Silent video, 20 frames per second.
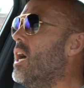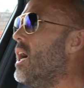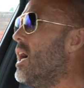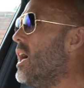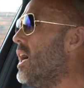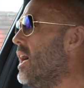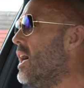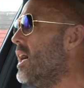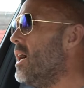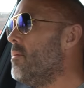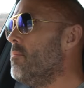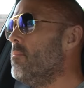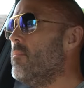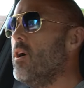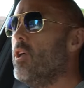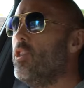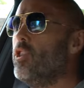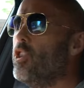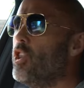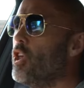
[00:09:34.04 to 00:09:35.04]

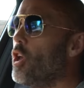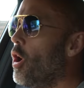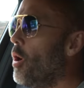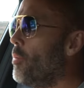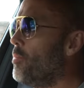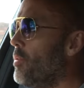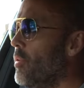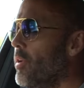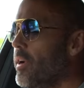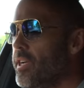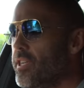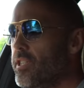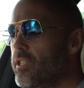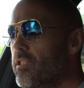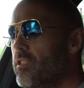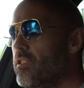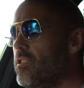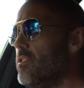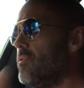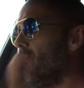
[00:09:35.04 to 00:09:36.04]
the
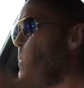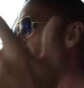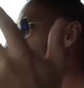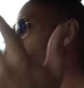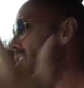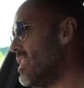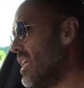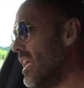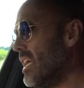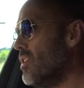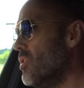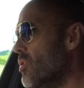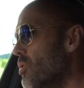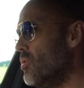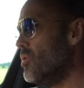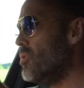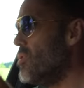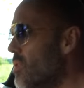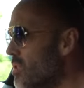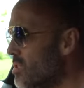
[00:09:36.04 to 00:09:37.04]
operations of
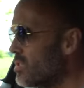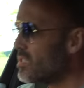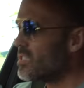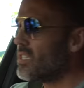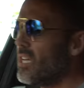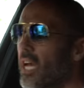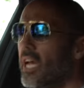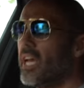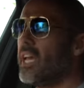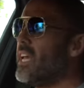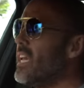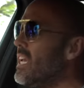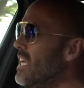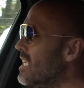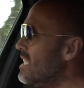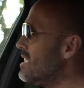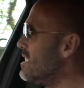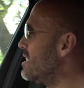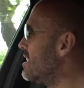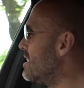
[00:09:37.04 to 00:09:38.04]
signals
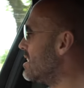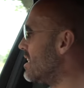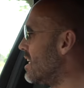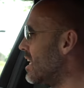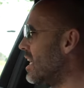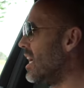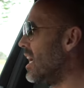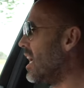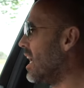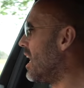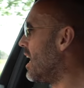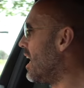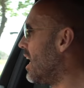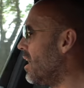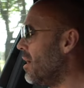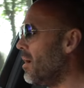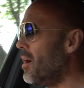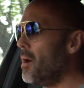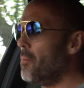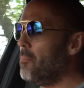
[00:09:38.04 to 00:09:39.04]
is
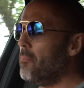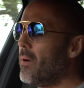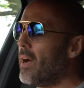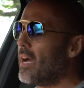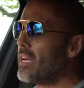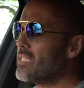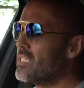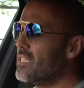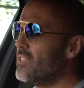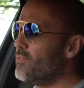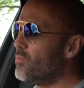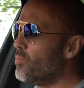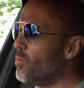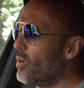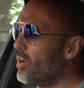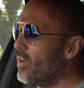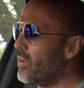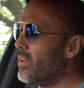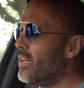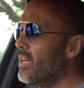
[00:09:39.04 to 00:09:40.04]
a massive
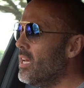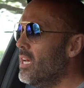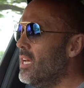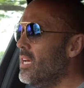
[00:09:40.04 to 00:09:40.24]
one.